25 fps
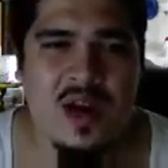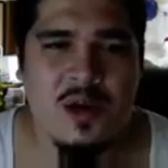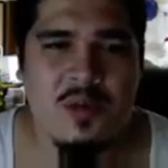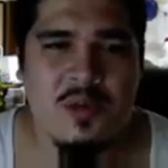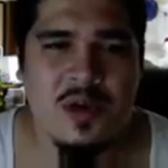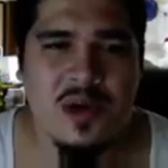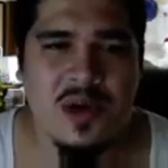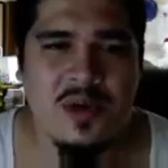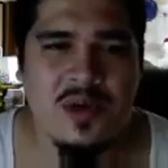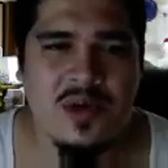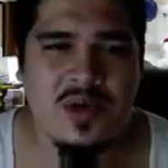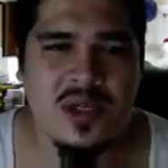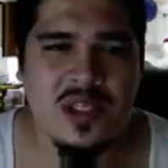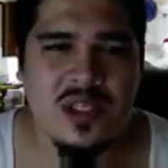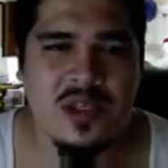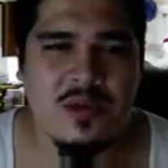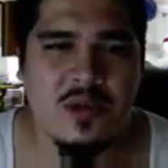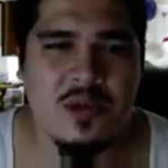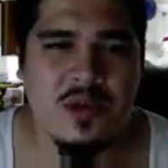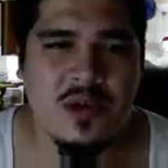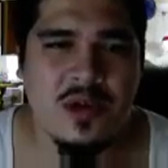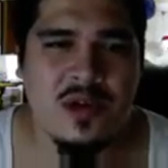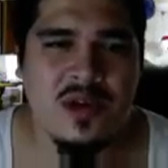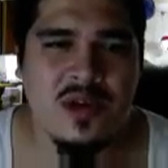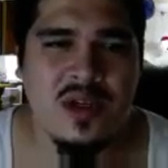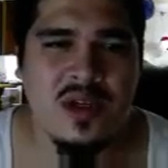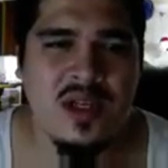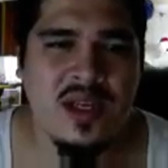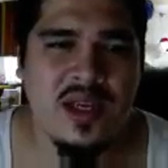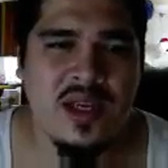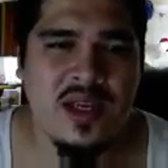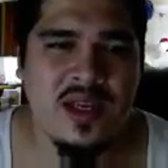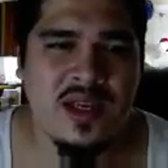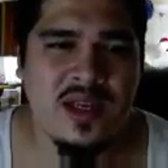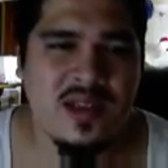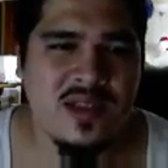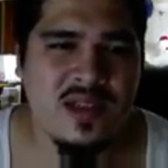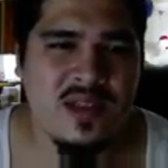reasonable,
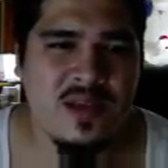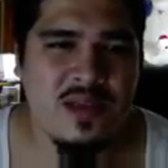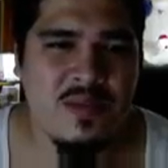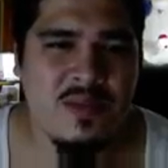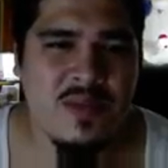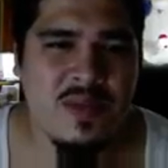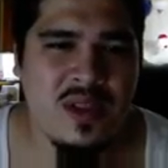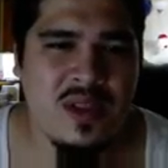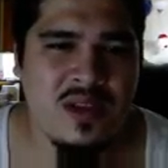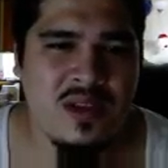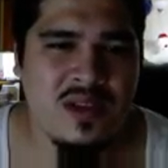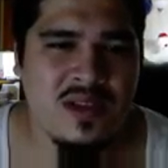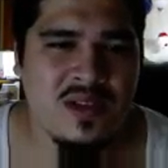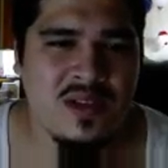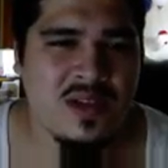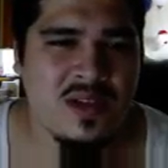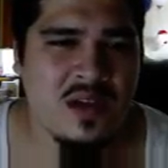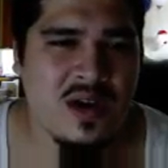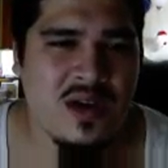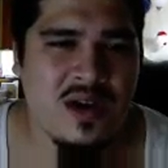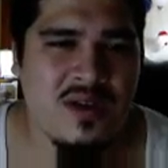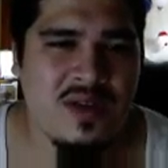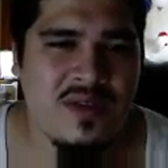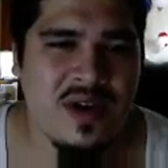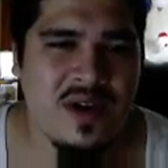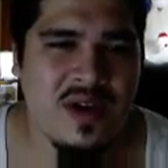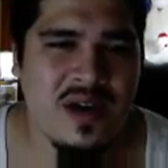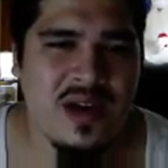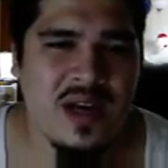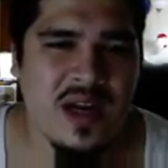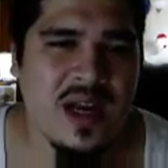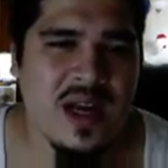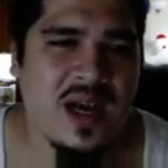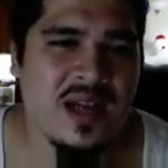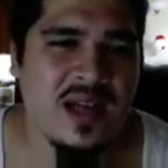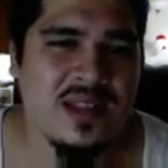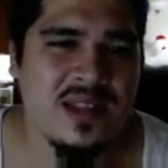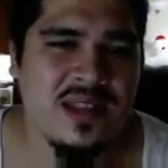and some things are very
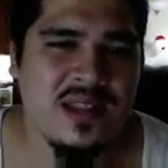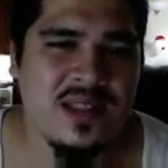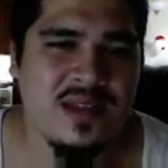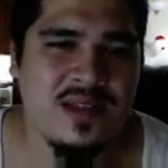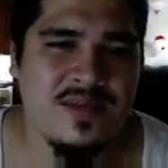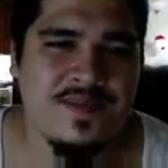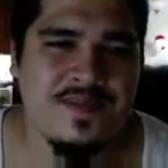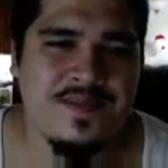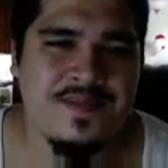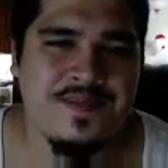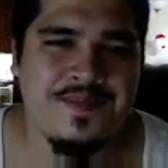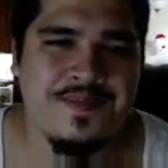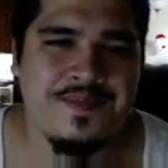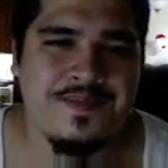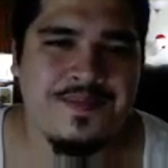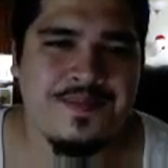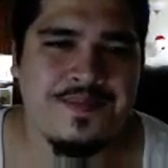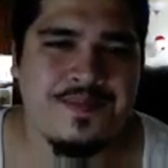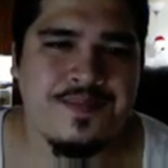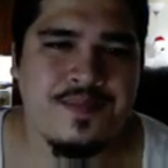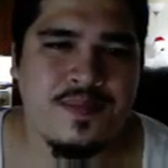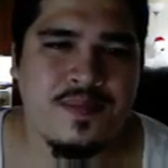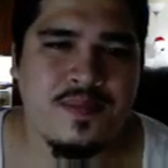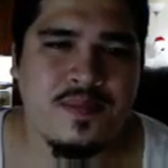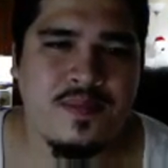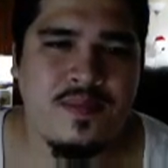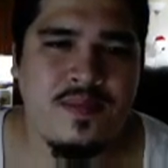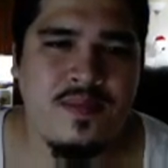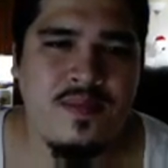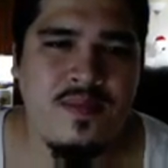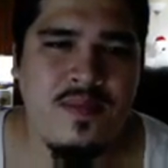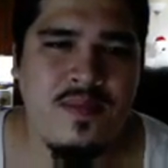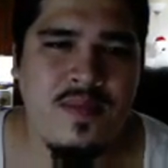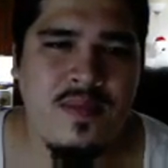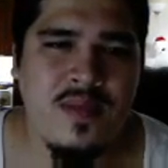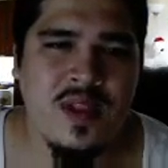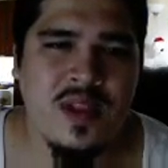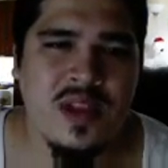not.
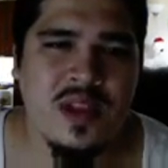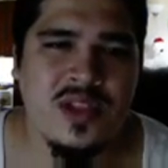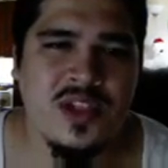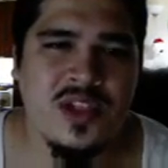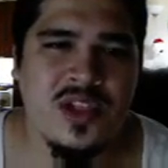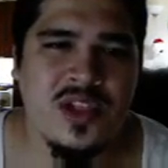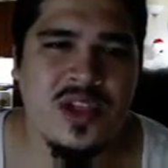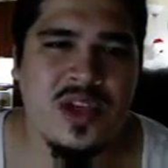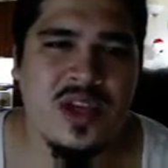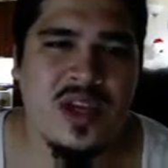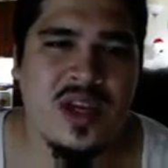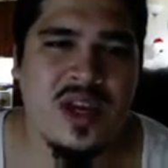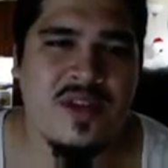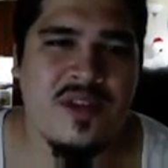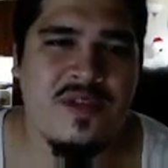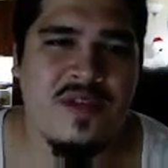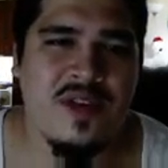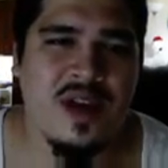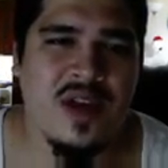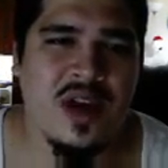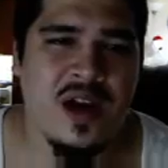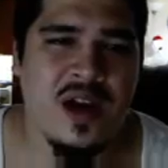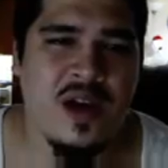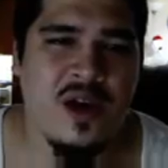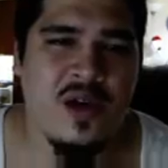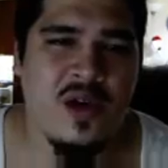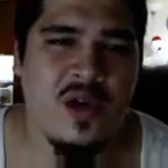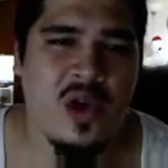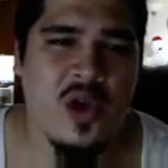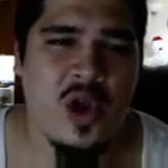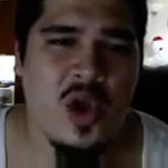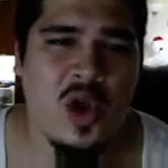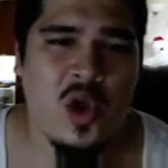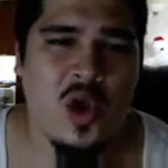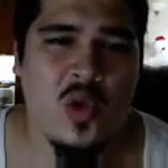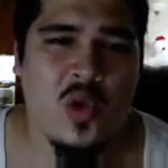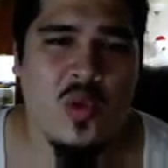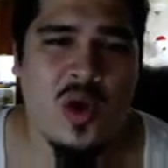So you gotta figure out
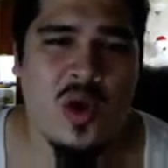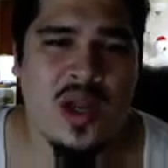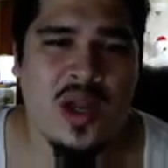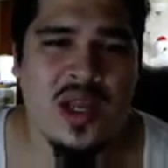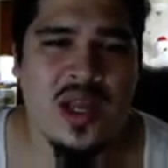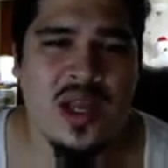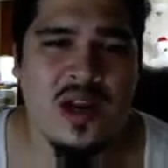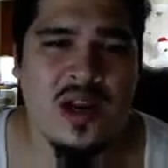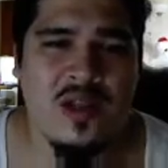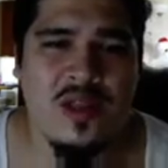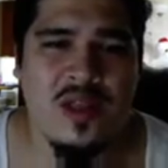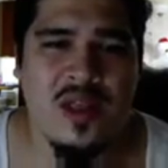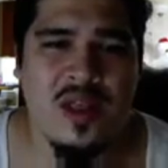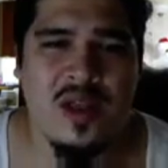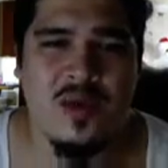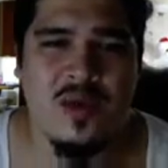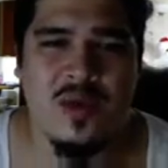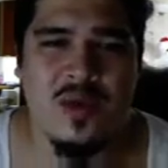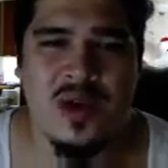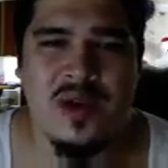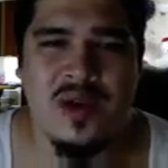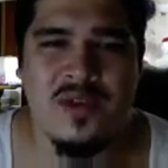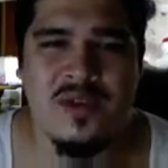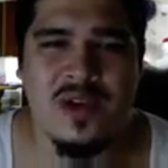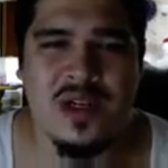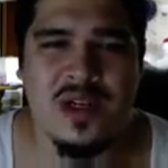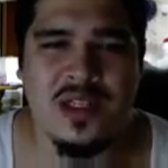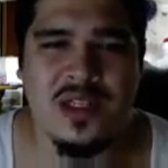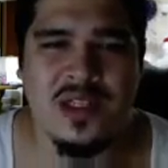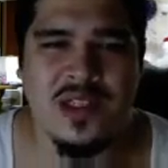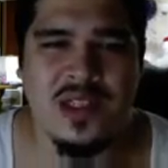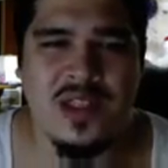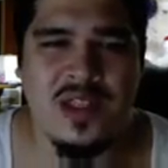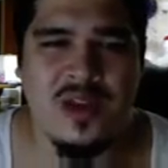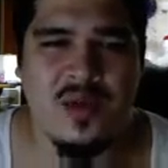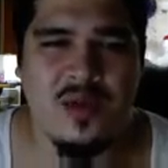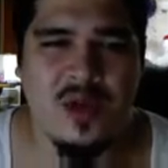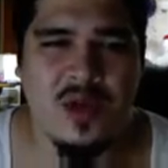what kind of thing, whatever it is that
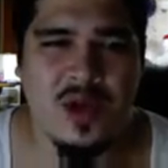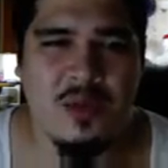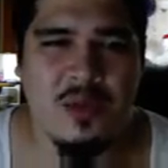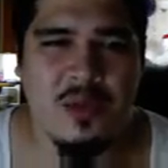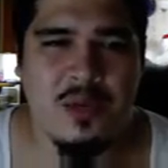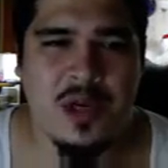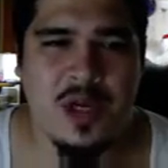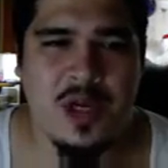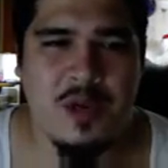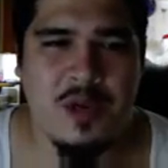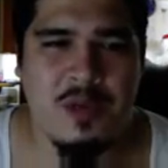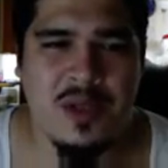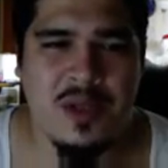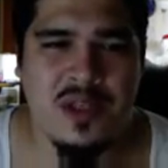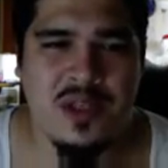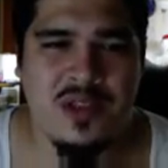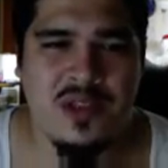you want to put up is,